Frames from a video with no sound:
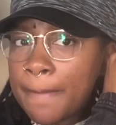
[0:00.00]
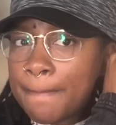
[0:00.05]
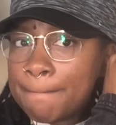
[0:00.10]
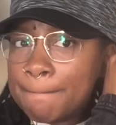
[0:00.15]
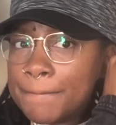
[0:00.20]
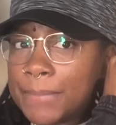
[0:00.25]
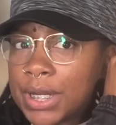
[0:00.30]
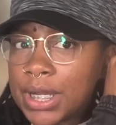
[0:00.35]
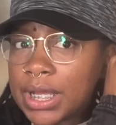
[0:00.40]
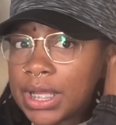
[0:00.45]

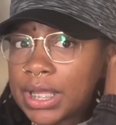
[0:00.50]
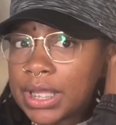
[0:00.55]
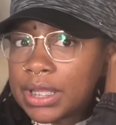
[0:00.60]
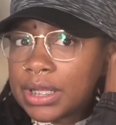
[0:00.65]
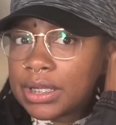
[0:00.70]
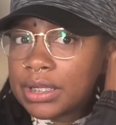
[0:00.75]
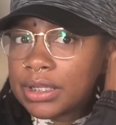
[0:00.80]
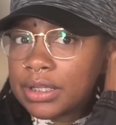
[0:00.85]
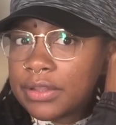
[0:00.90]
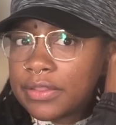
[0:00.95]
but
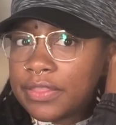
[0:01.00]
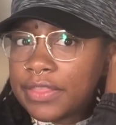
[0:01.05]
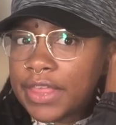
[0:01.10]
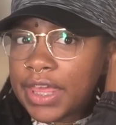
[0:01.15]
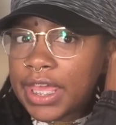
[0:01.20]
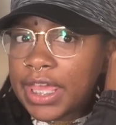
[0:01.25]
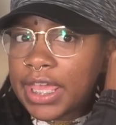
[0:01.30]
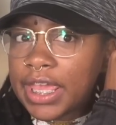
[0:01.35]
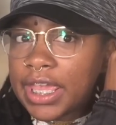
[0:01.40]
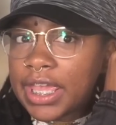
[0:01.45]

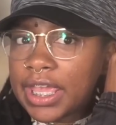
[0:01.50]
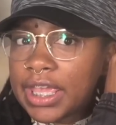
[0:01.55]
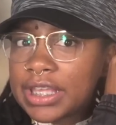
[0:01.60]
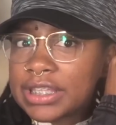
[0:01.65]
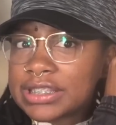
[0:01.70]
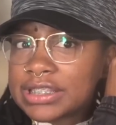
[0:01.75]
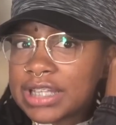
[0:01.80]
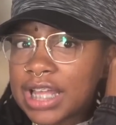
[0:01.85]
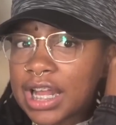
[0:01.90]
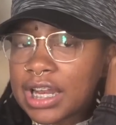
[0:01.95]

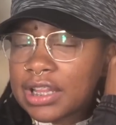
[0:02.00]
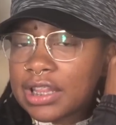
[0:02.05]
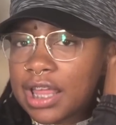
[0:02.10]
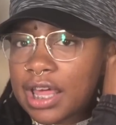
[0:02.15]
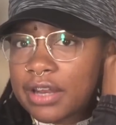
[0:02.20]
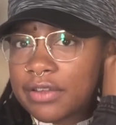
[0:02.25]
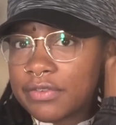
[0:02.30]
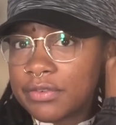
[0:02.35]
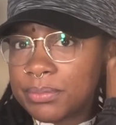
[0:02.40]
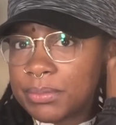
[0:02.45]
it's not a
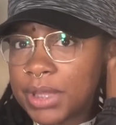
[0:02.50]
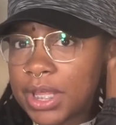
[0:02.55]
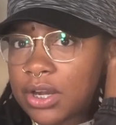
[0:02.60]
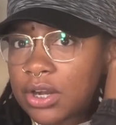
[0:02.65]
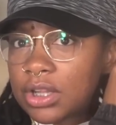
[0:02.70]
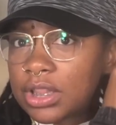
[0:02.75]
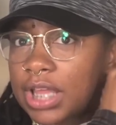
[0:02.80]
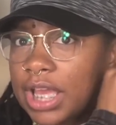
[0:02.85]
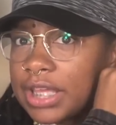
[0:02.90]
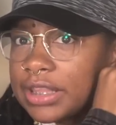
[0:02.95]
lot of them that
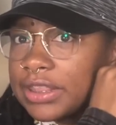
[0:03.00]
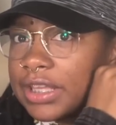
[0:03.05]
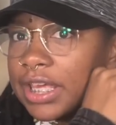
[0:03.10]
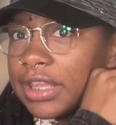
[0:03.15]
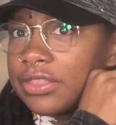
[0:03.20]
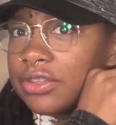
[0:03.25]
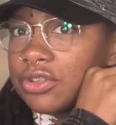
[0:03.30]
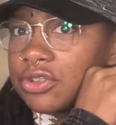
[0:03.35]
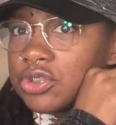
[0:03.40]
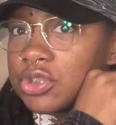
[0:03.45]
are like
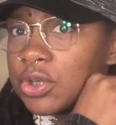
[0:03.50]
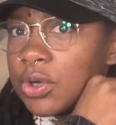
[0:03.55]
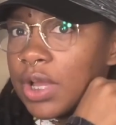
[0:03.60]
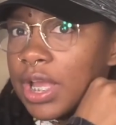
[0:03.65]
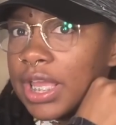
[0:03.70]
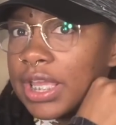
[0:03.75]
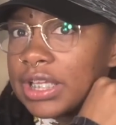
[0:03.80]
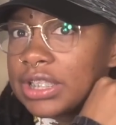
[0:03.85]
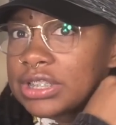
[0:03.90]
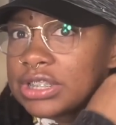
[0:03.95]
that. They're
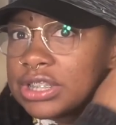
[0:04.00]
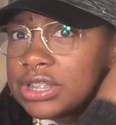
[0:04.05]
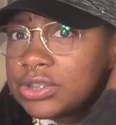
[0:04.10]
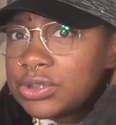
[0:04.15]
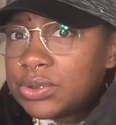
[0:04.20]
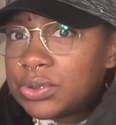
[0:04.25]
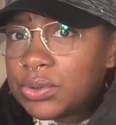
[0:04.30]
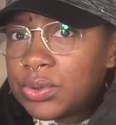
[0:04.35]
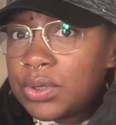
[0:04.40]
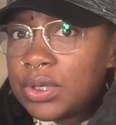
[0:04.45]
trying
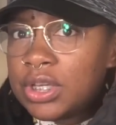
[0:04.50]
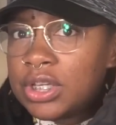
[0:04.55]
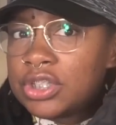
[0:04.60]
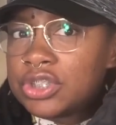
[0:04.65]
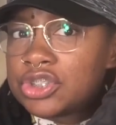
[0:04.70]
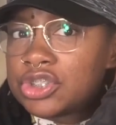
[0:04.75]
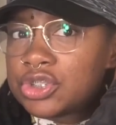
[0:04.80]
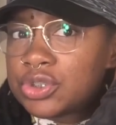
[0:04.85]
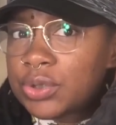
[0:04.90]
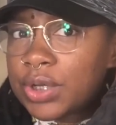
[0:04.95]
to
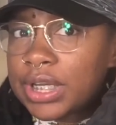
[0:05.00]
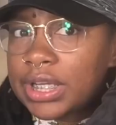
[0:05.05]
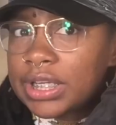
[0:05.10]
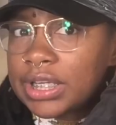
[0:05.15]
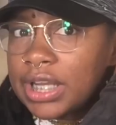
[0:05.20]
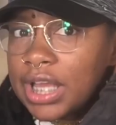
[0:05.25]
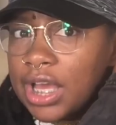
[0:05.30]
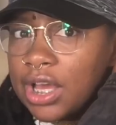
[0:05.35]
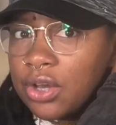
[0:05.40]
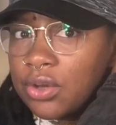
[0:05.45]

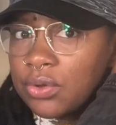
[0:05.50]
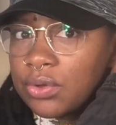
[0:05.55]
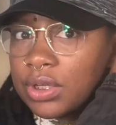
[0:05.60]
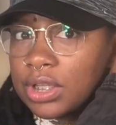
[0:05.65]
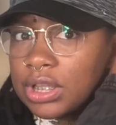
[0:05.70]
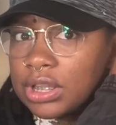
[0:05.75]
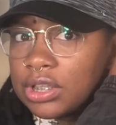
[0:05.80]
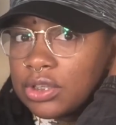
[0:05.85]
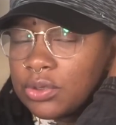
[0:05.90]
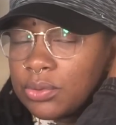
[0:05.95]
straighten out
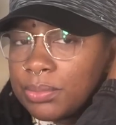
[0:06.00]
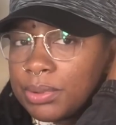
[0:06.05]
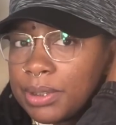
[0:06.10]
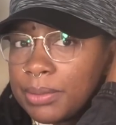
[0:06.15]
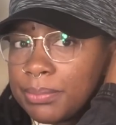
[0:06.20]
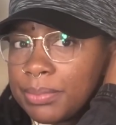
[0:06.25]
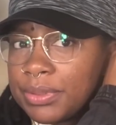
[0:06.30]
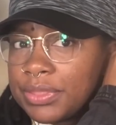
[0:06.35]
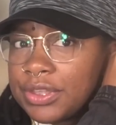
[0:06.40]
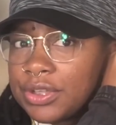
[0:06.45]
a little
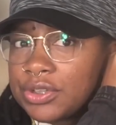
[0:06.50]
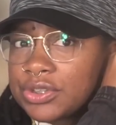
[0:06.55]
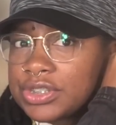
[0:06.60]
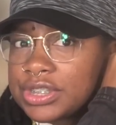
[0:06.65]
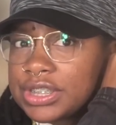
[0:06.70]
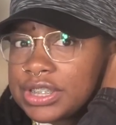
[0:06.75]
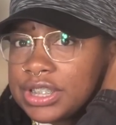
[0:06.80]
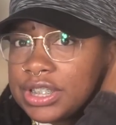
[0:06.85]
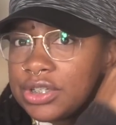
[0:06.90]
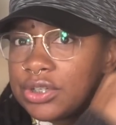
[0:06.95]
bit, but they're
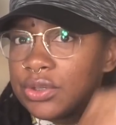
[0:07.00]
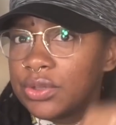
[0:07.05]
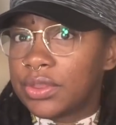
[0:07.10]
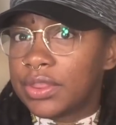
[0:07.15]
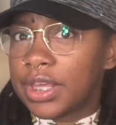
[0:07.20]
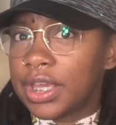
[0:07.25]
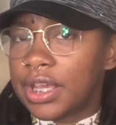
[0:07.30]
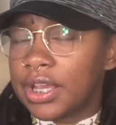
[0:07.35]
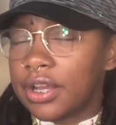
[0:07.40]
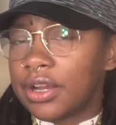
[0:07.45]
still
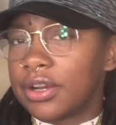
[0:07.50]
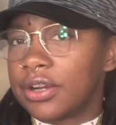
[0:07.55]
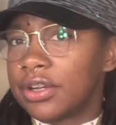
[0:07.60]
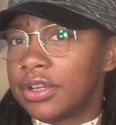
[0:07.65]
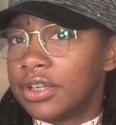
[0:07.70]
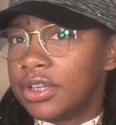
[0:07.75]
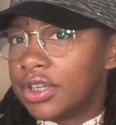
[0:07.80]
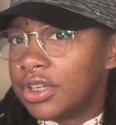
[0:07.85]
there.